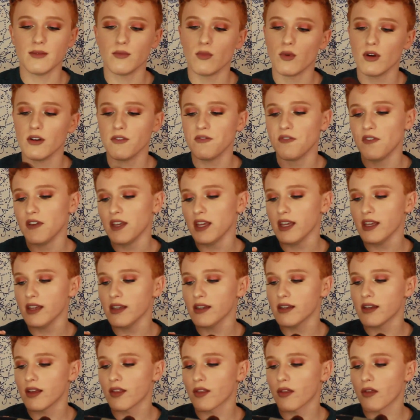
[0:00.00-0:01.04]

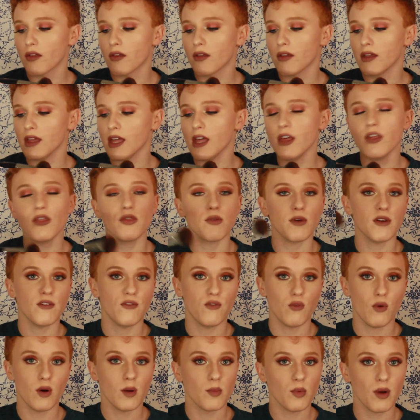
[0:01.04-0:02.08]
Morphe
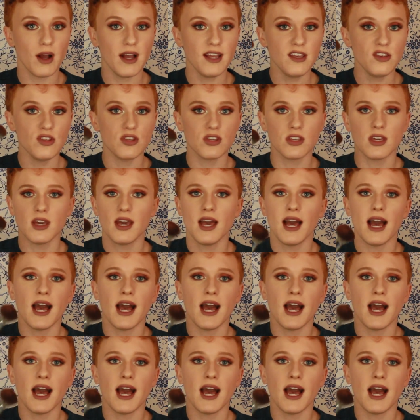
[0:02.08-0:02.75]
E4 brush.